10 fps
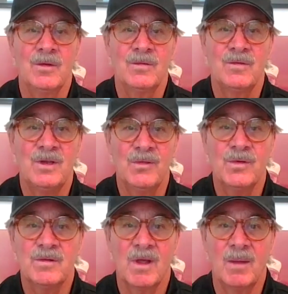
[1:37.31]
There's
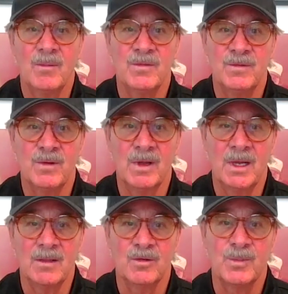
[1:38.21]
different types of
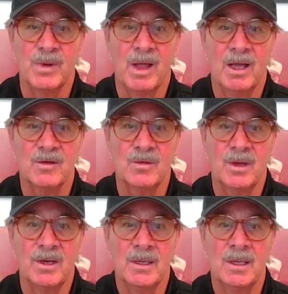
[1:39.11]
training. There's block
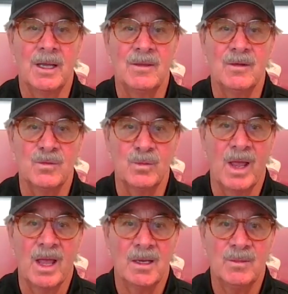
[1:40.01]
training, there's
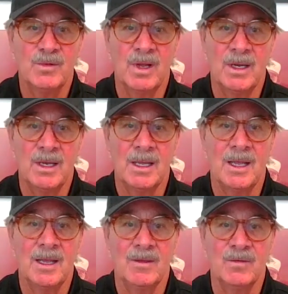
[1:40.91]
random training,
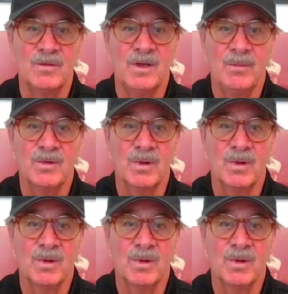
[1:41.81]
and there's deep